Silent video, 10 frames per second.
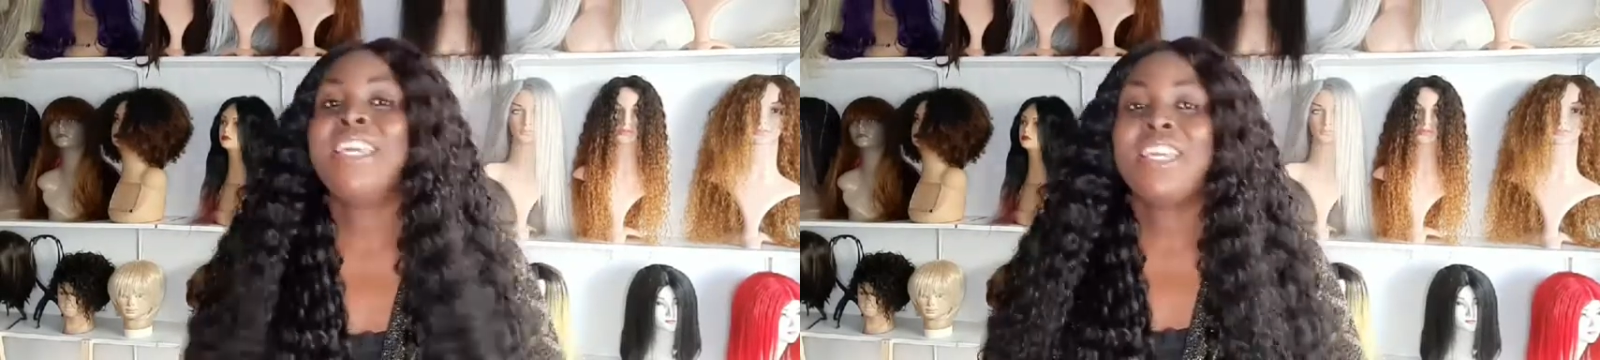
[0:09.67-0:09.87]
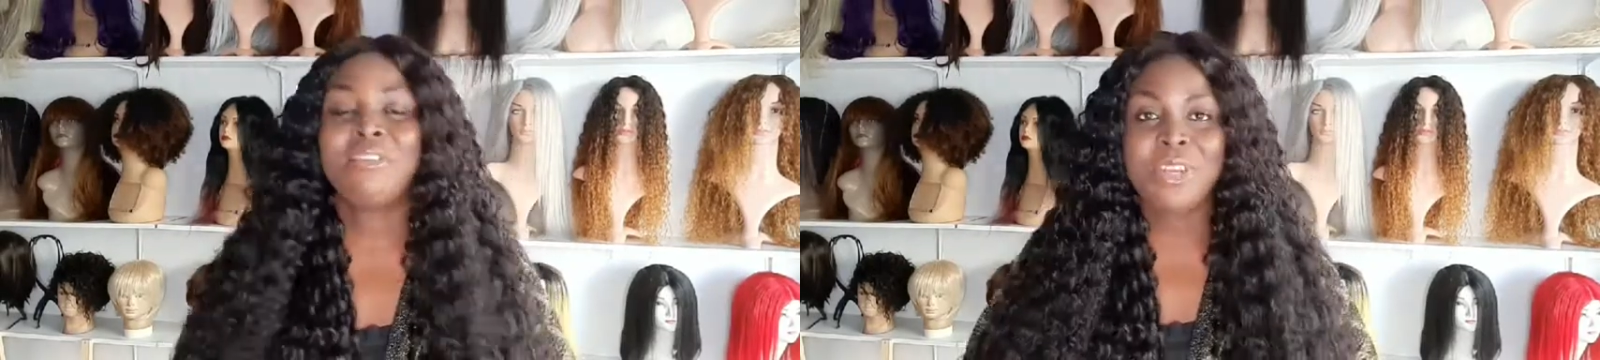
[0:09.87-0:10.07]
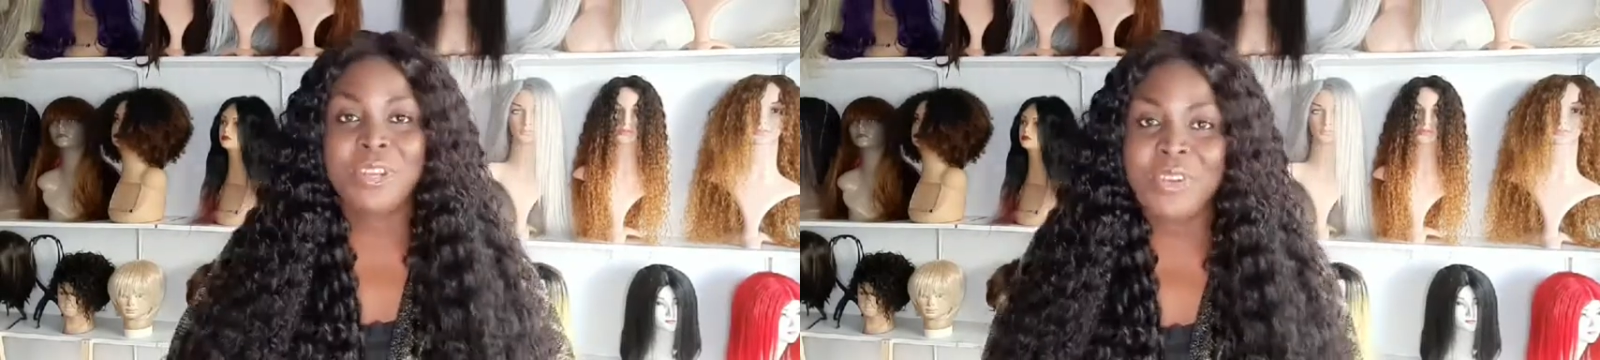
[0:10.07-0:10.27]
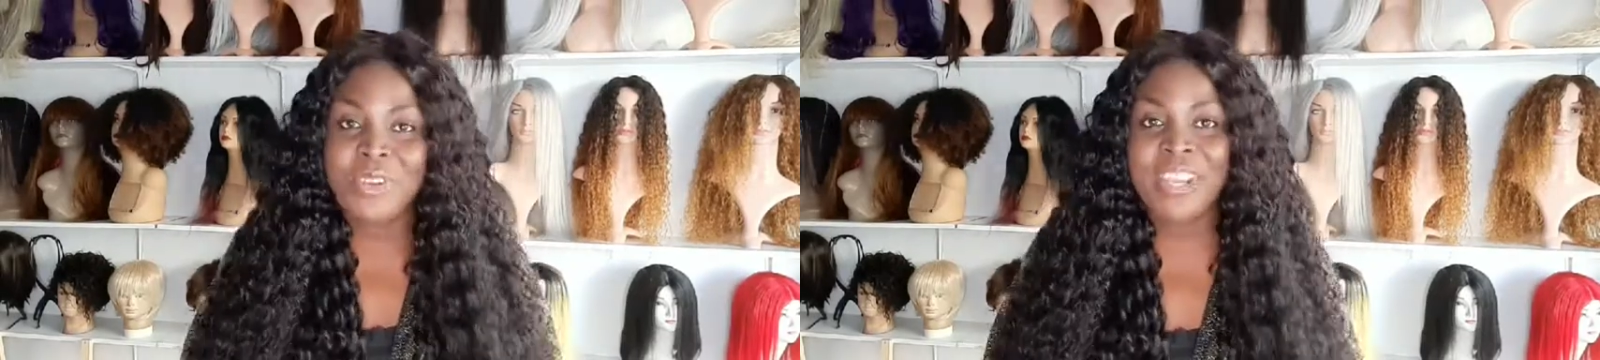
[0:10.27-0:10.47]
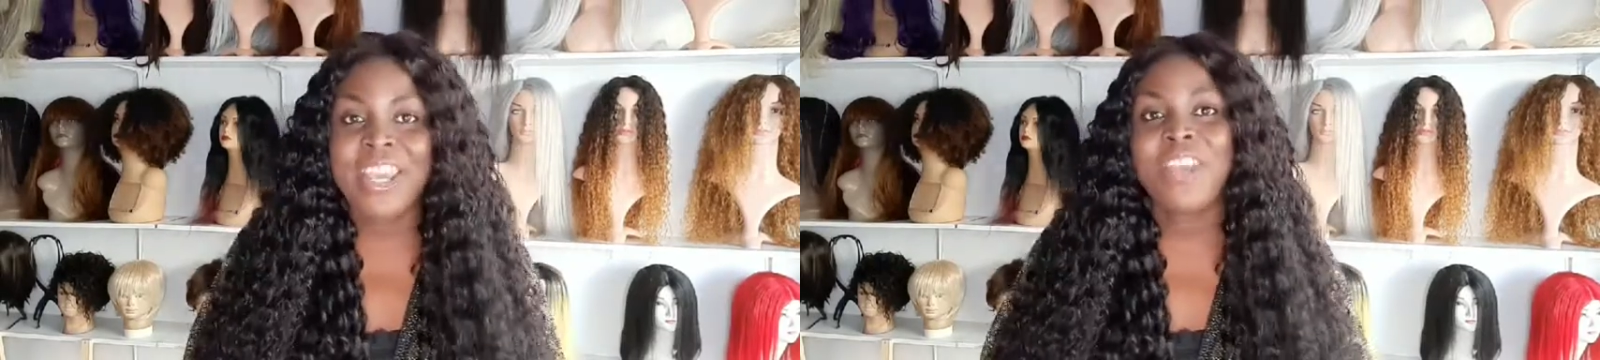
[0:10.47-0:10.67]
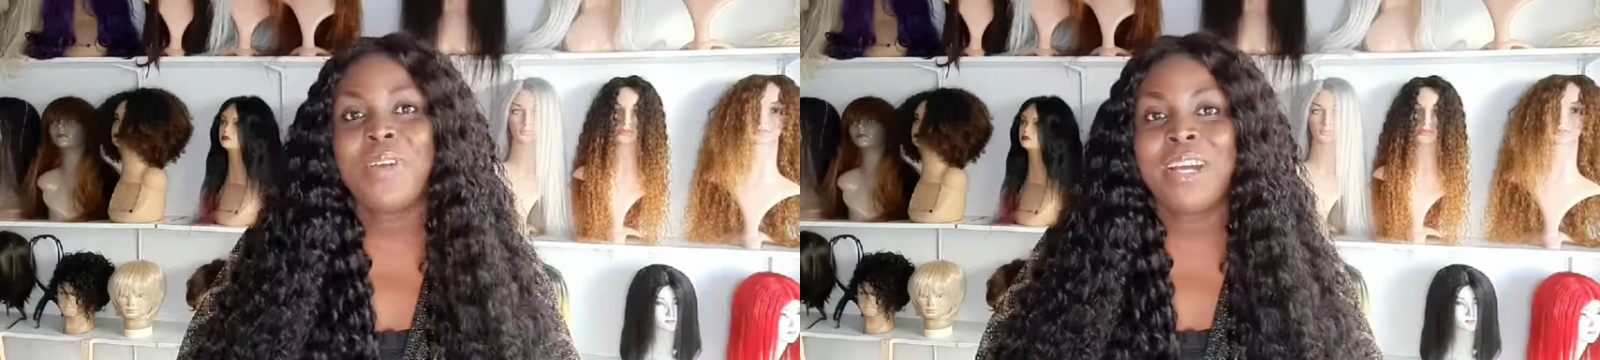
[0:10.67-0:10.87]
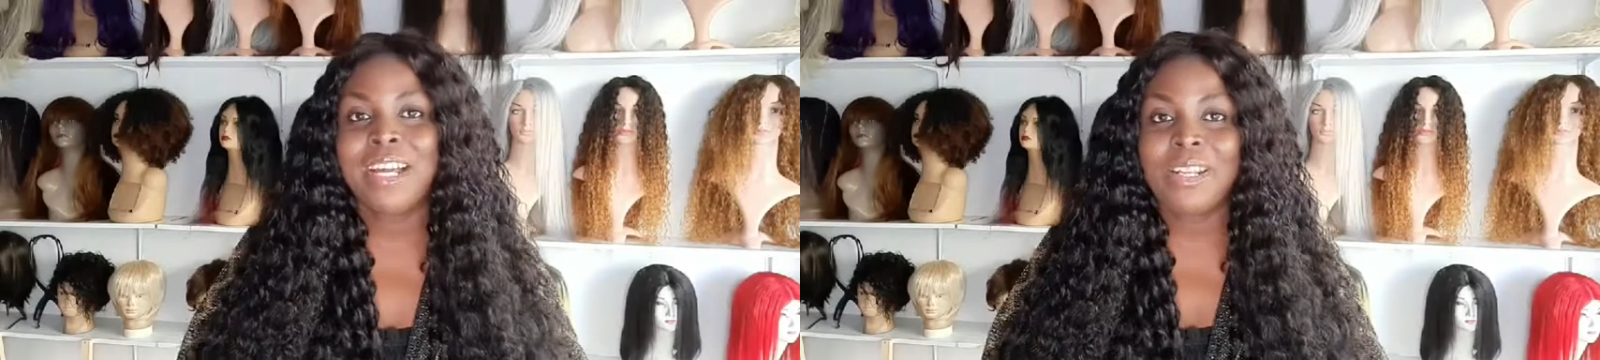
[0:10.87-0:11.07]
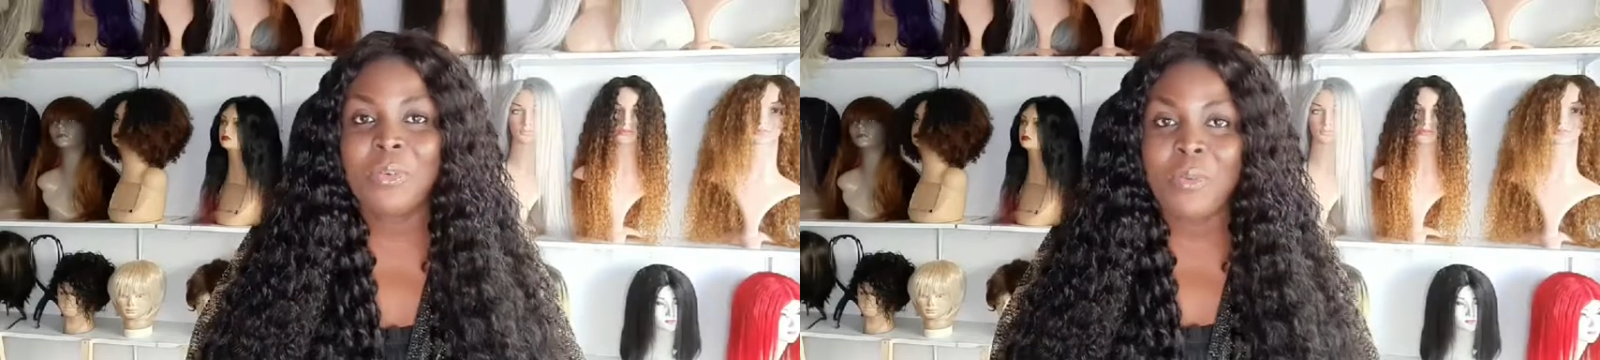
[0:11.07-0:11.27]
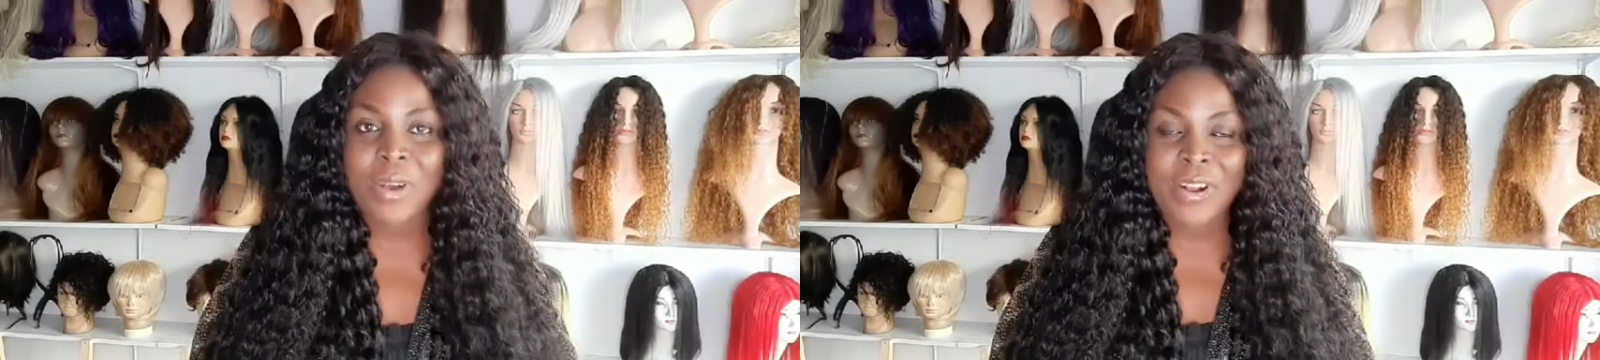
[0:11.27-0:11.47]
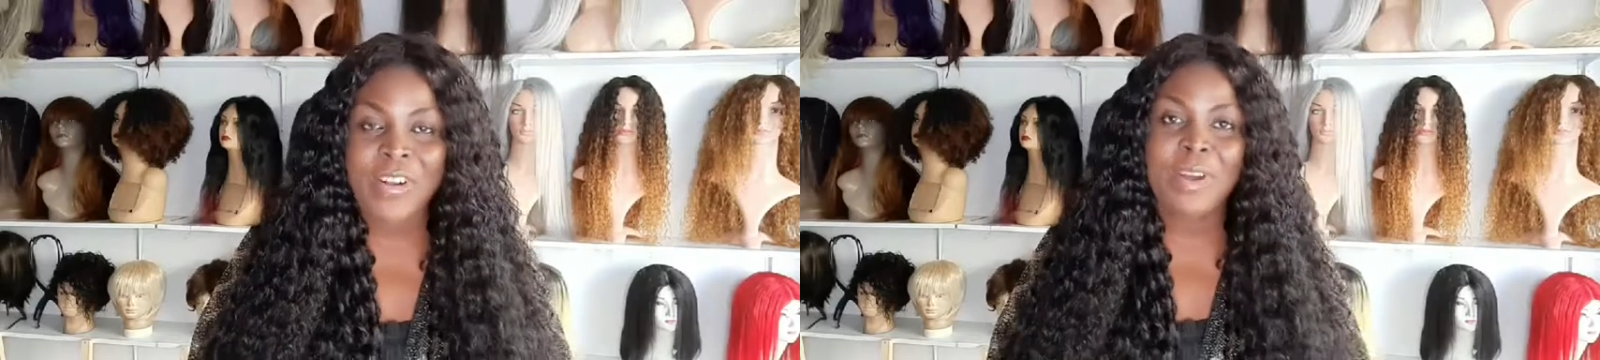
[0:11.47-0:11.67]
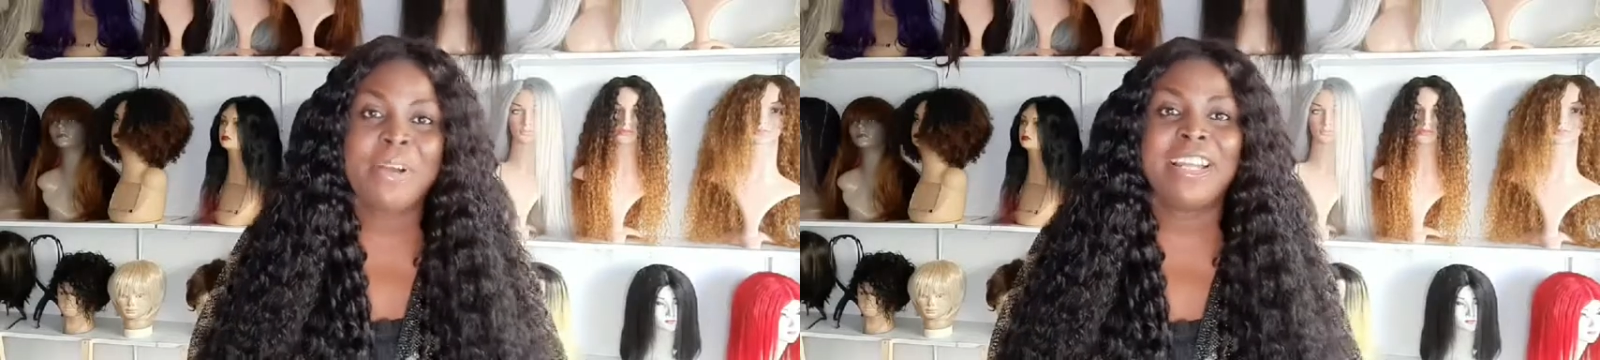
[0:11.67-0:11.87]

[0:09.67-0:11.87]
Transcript: If you're new here, you're hello, welcome.